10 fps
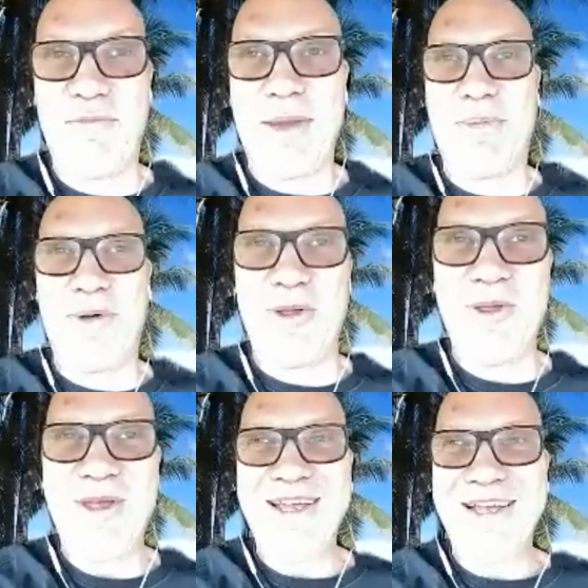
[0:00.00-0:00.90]
of
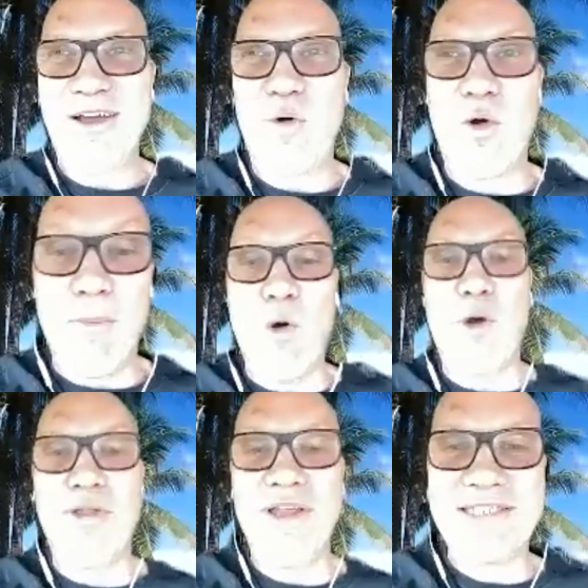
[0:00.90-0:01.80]
people or
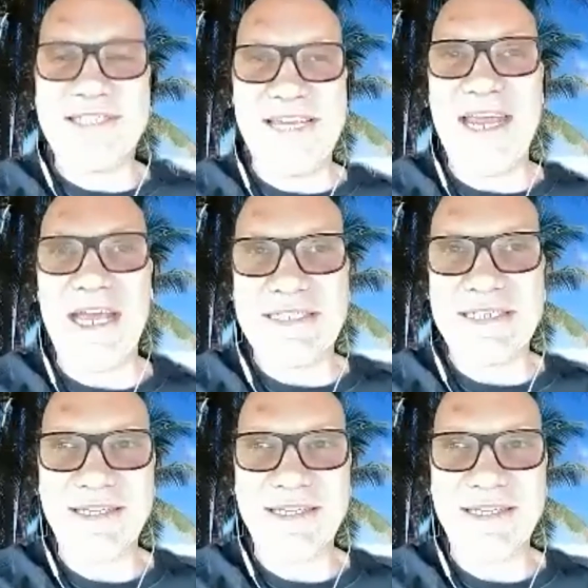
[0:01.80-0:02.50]
more that see it.